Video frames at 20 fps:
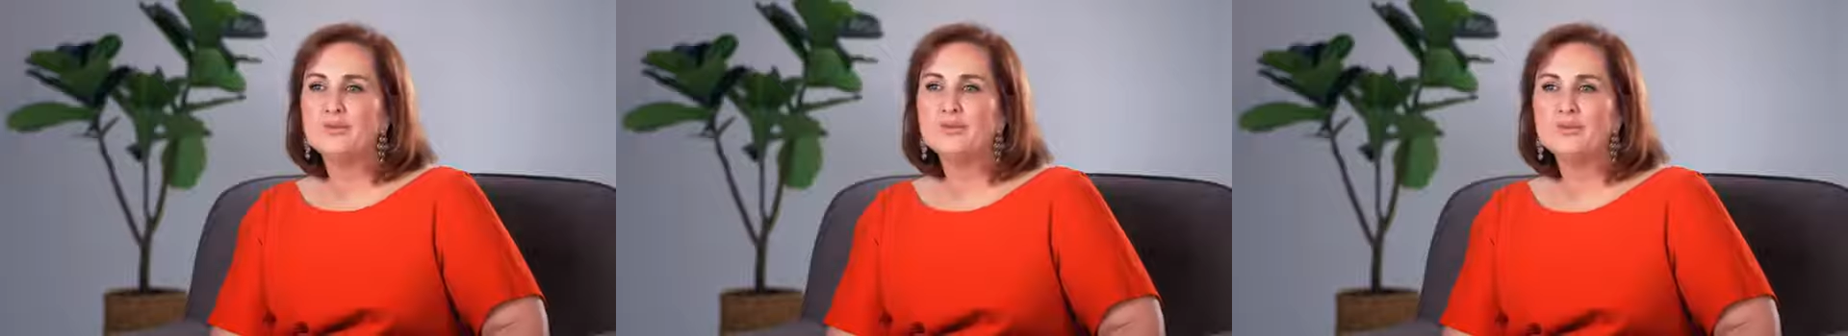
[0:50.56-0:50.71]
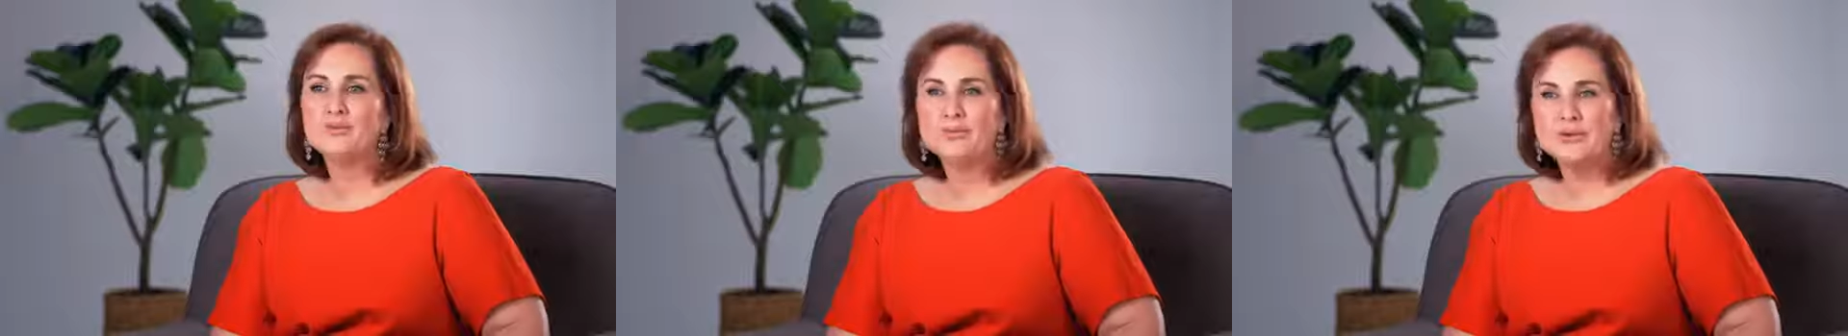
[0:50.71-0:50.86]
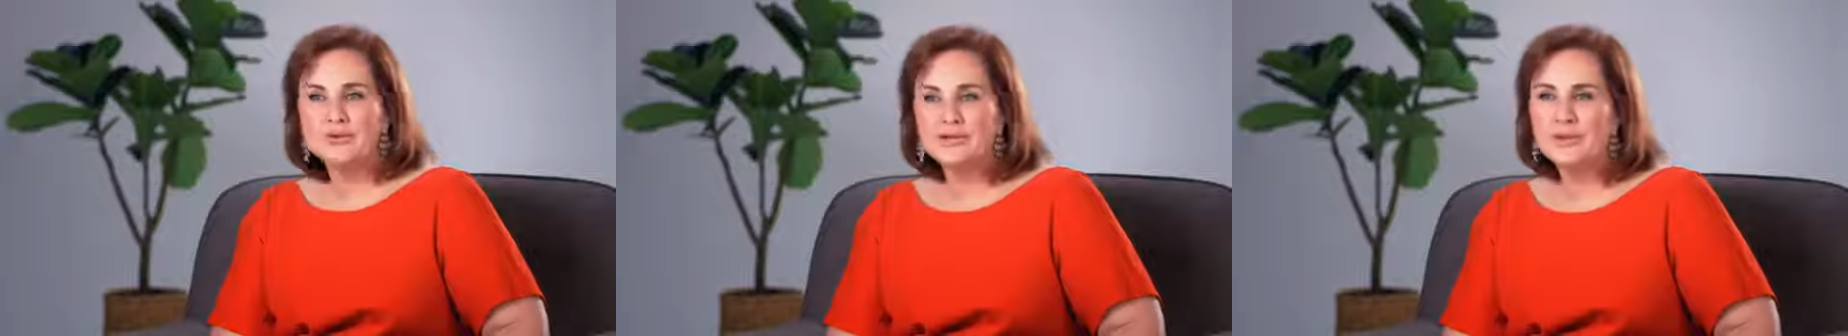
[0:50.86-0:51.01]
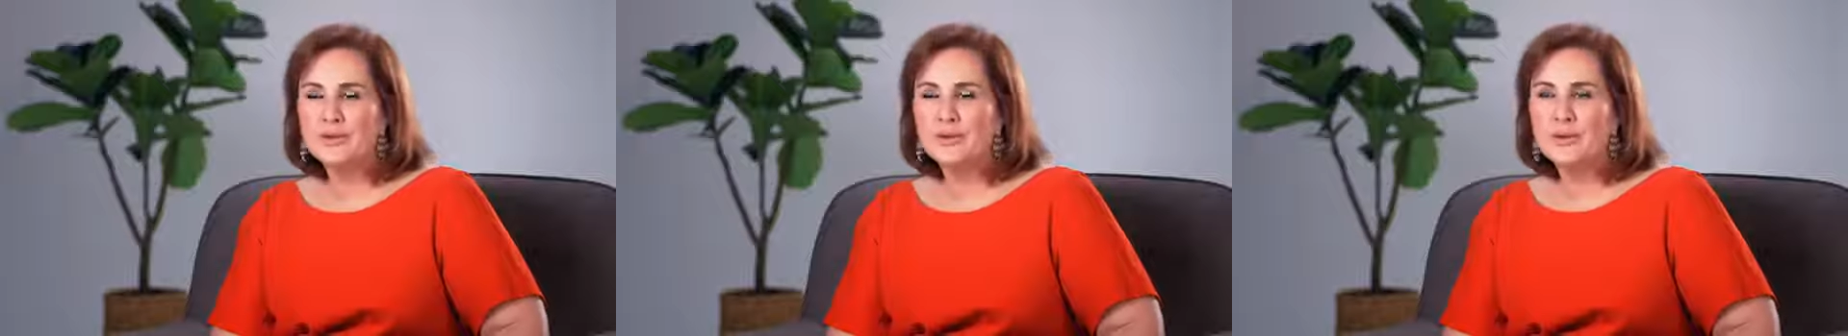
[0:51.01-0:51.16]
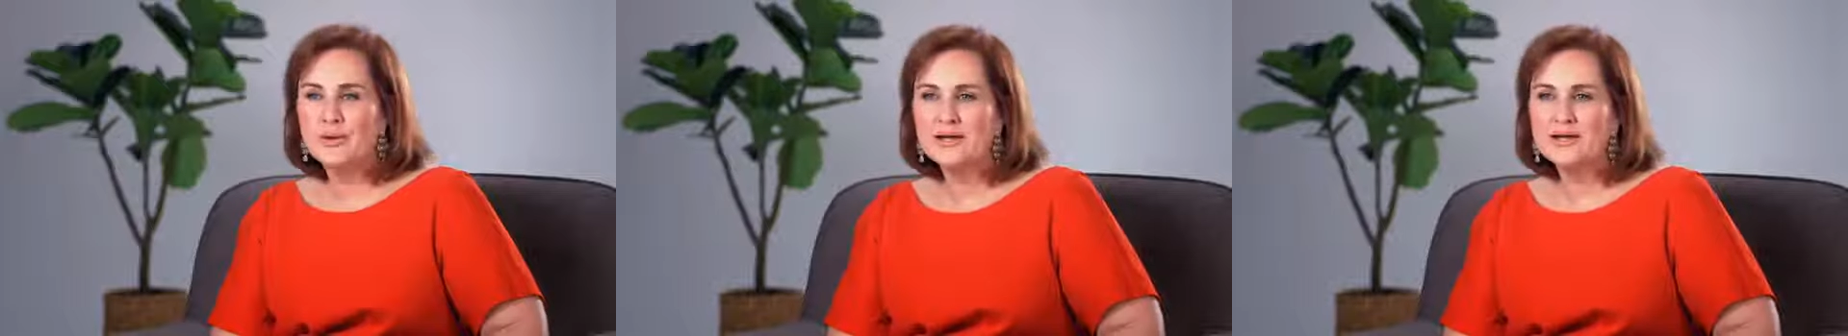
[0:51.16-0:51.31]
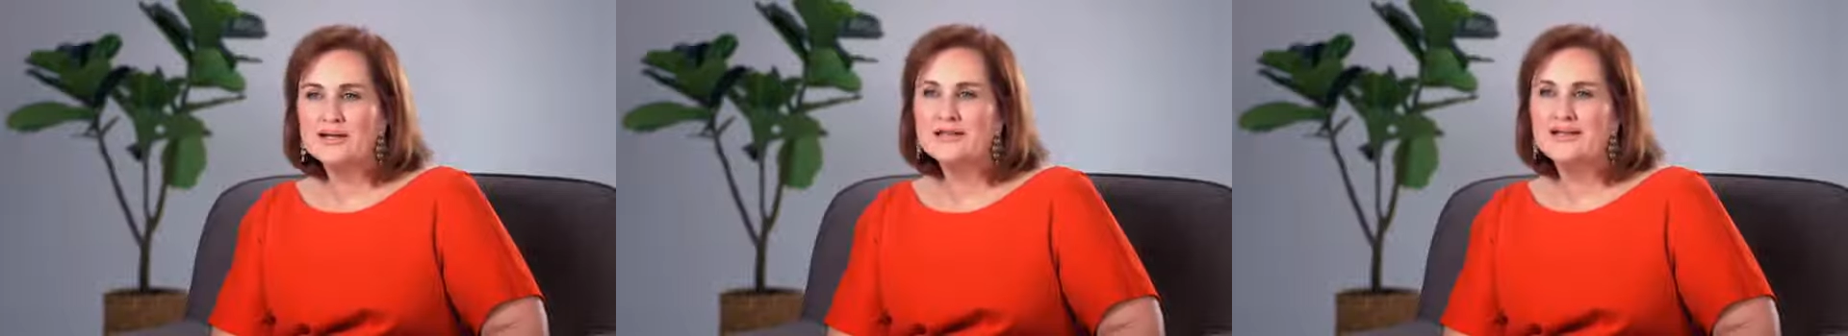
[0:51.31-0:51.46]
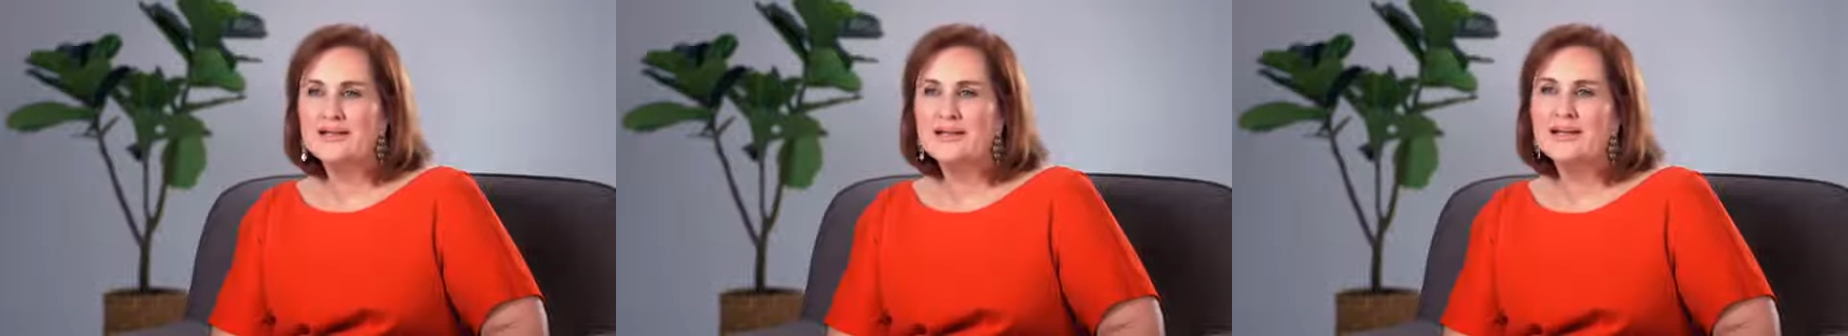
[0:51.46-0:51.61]
really
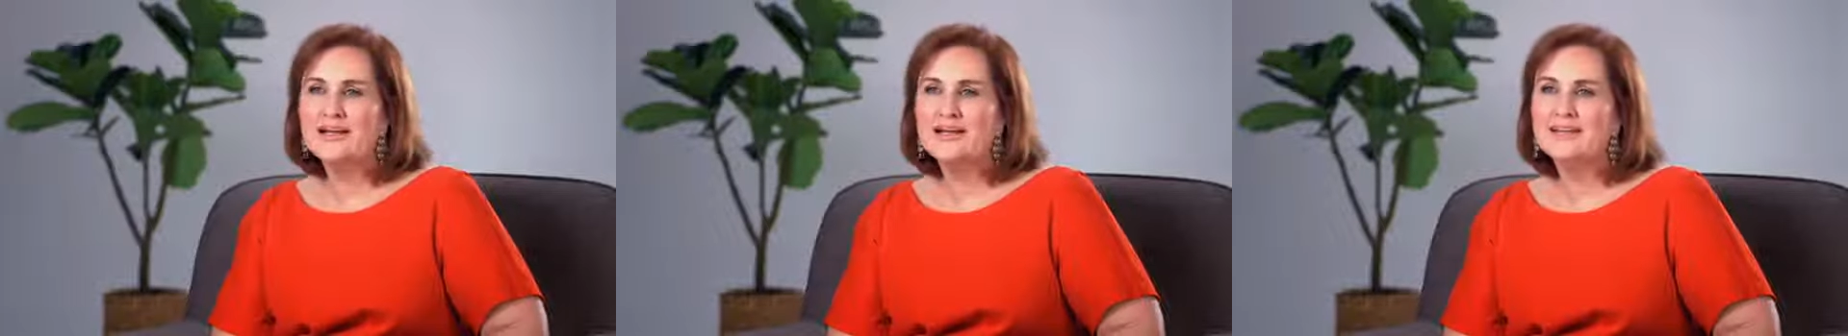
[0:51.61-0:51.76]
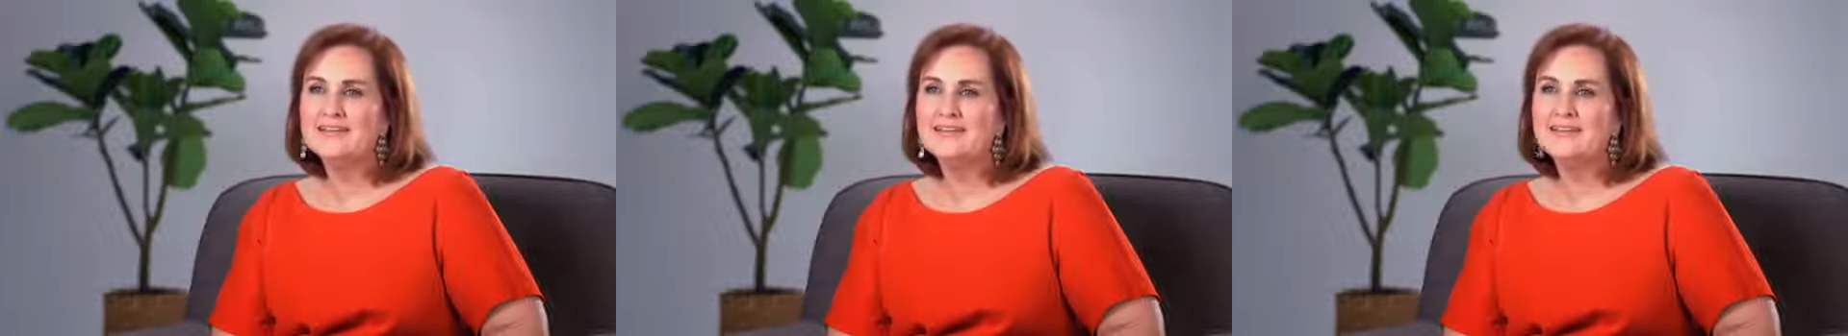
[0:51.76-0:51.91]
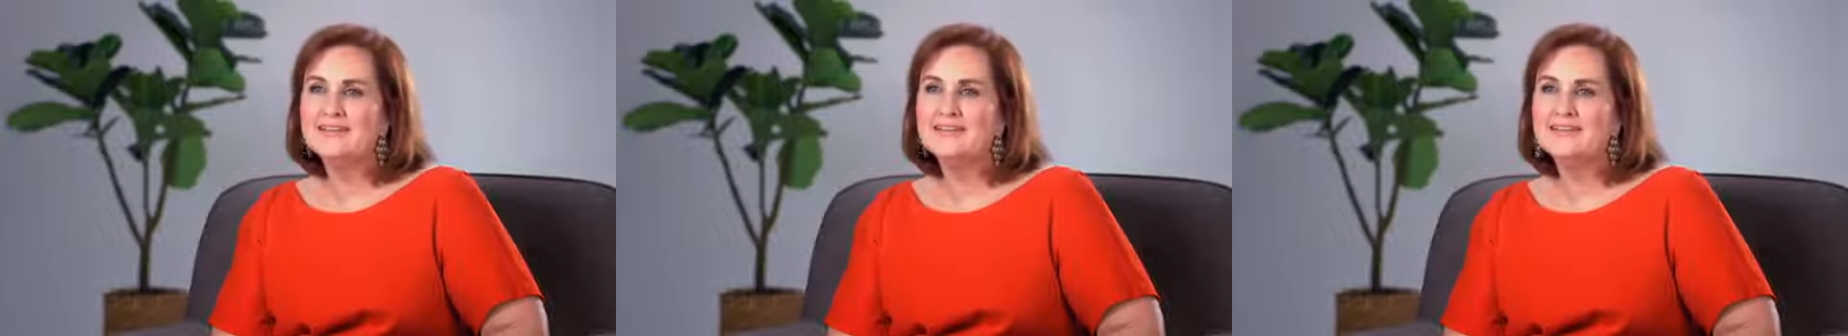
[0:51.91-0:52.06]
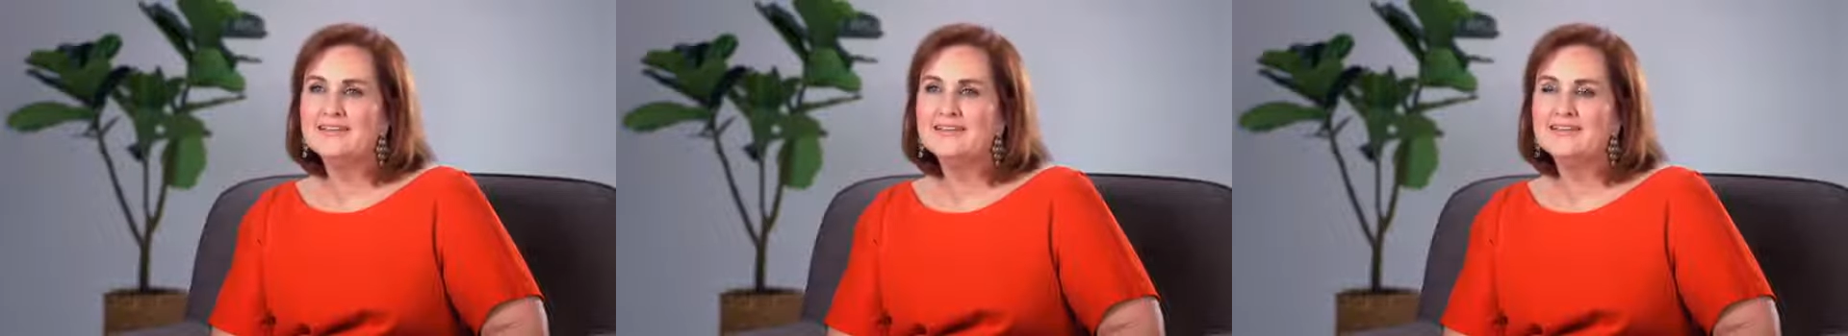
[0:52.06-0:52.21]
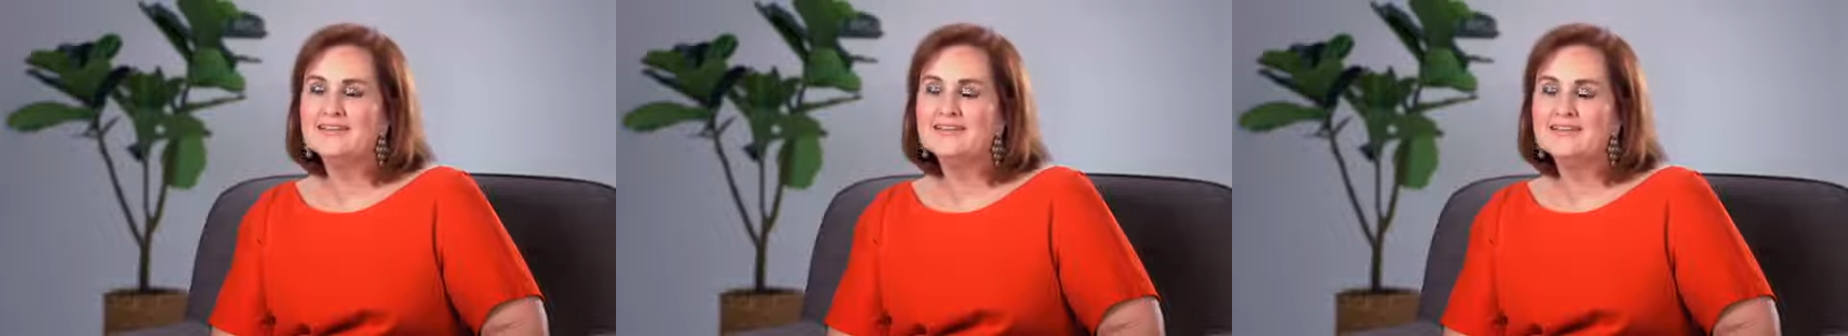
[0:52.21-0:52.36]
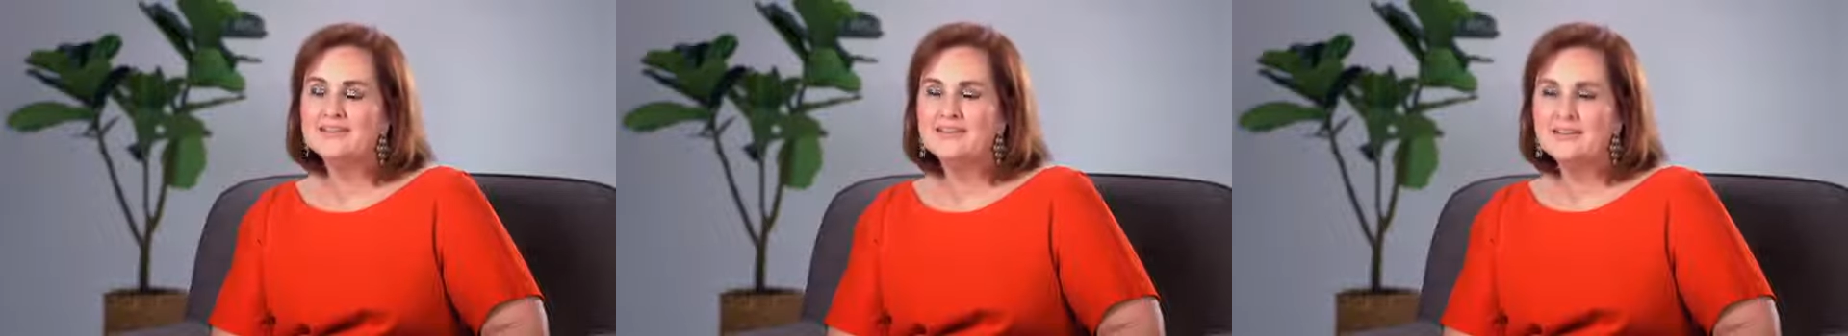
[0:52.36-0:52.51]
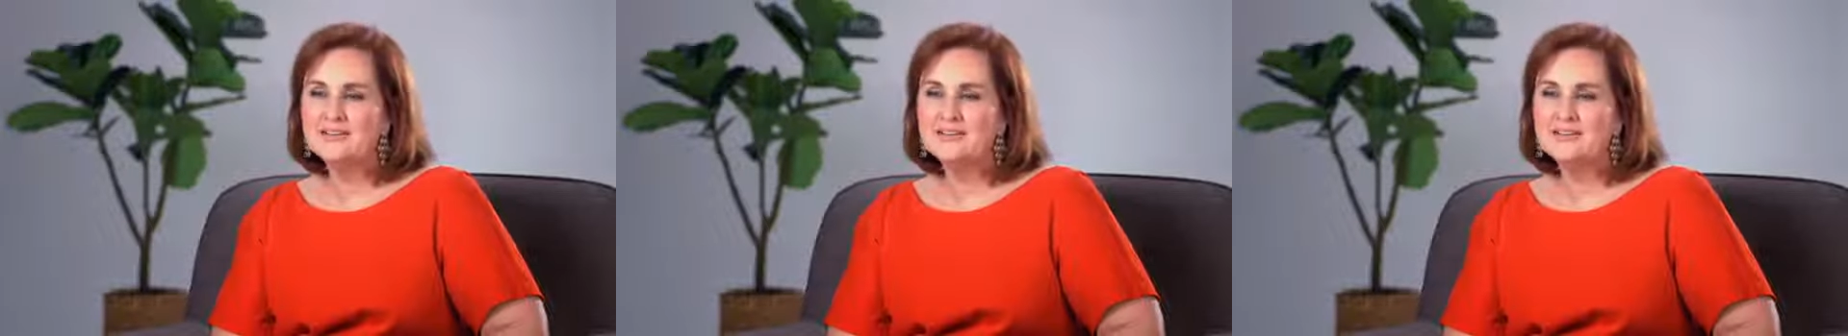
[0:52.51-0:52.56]
quickly, and they get these